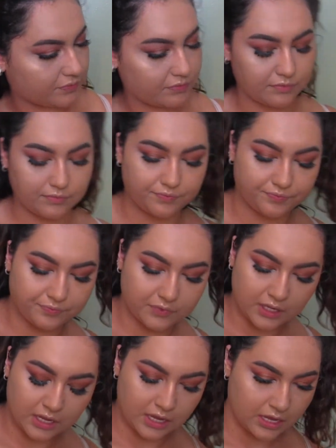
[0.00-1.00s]

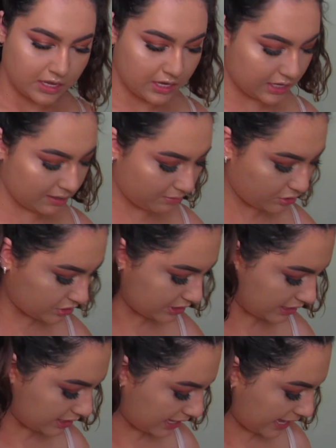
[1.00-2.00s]
And I'm
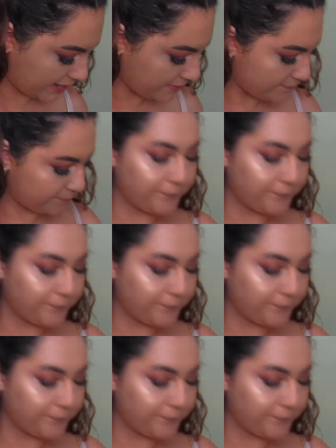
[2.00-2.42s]
using that.